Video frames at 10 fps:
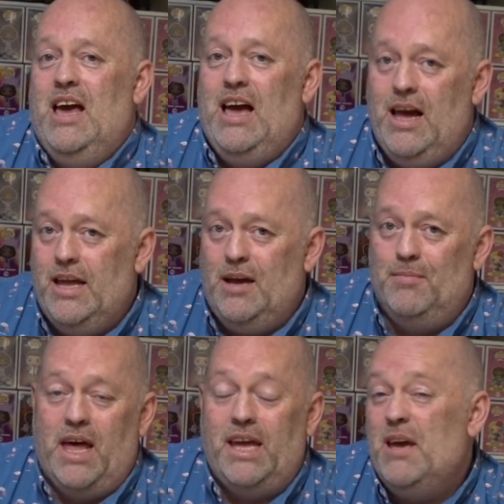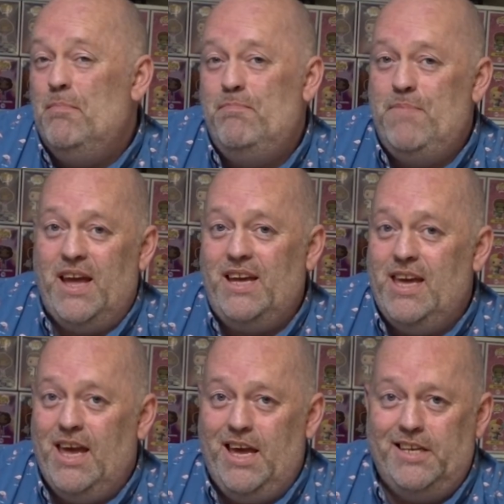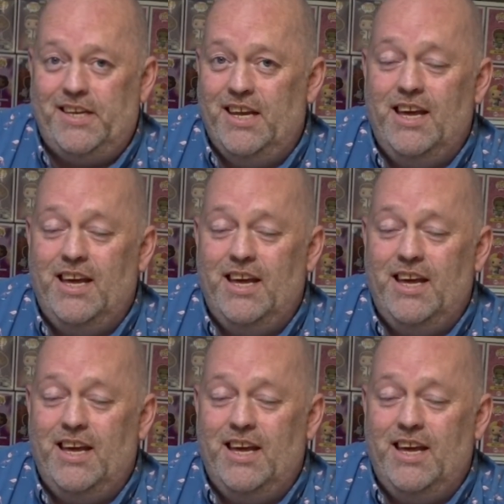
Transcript: I am like a big kid